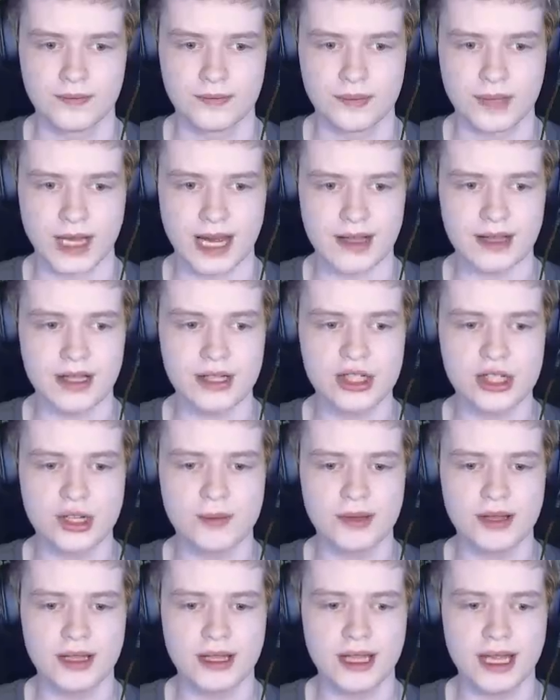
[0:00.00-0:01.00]
I
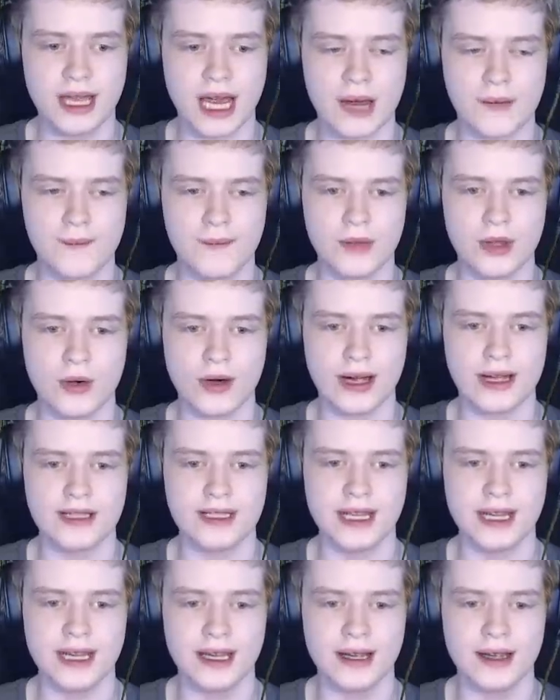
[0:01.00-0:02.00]
legitimately have no
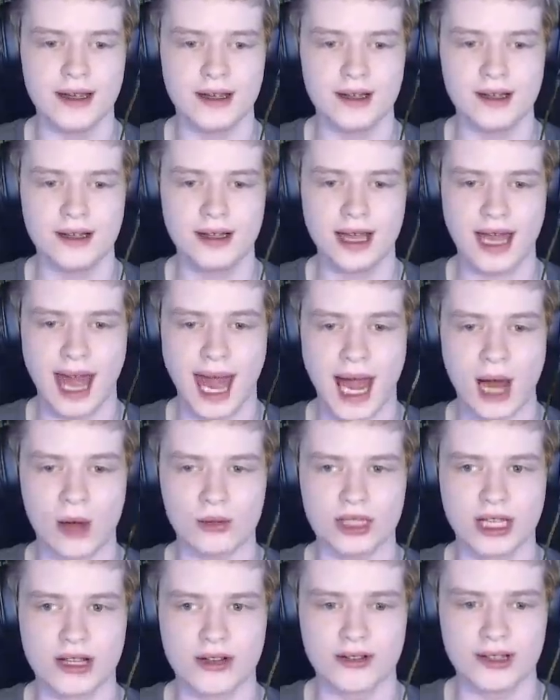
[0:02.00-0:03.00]
idea how
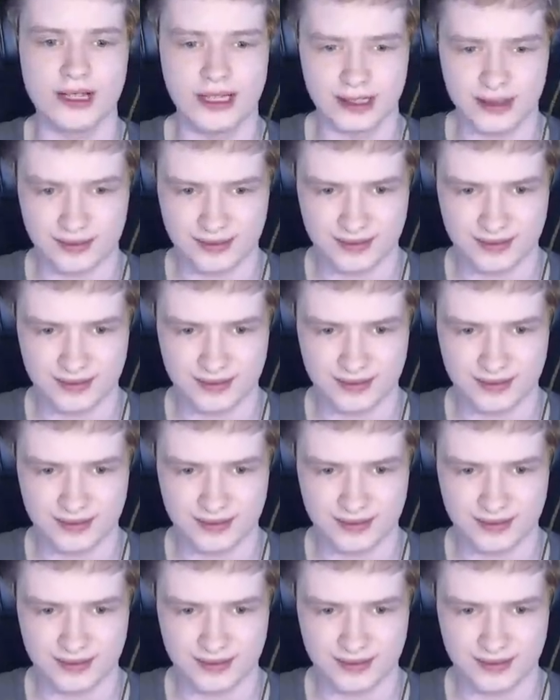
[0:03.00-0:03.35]
to clean.